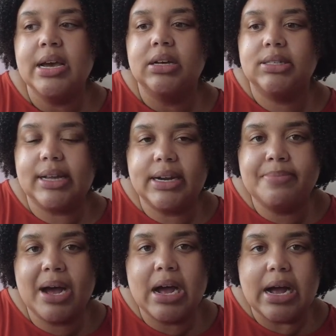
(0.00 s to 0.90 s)
study
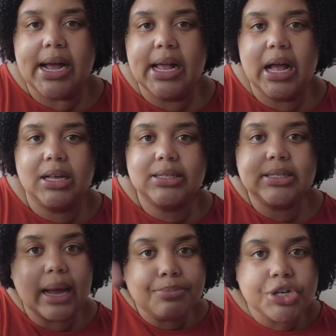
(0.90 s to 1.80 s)
by
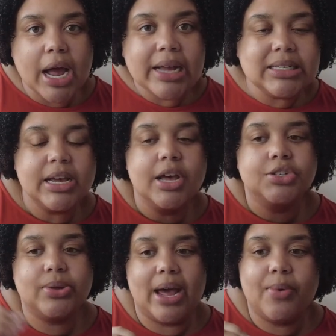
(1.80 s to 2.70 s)
subject
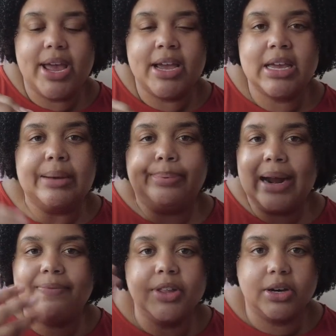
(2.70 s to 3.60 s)
so that way I could
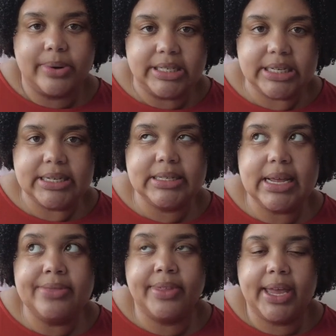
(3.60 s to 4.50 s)
prep for the quizzes,
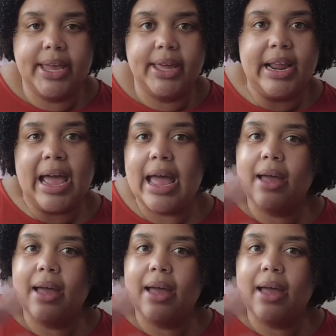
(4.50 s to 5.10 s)
and then